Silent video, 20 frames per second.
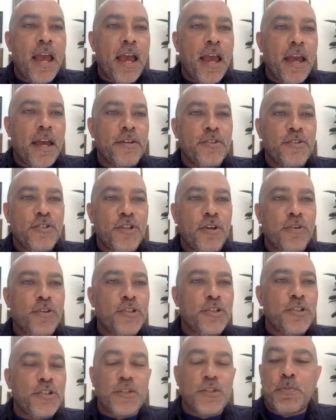Jo,
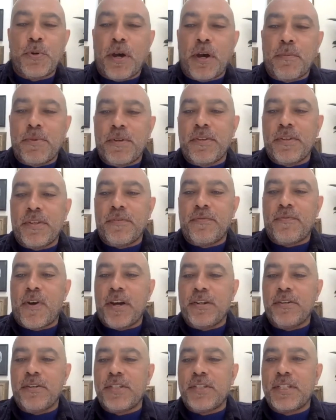could you just put up the
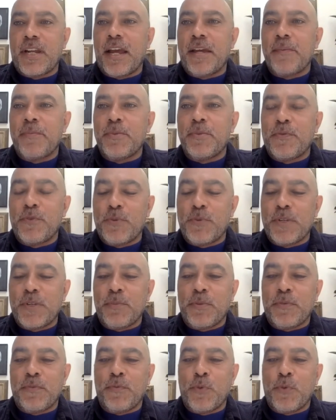final slide before we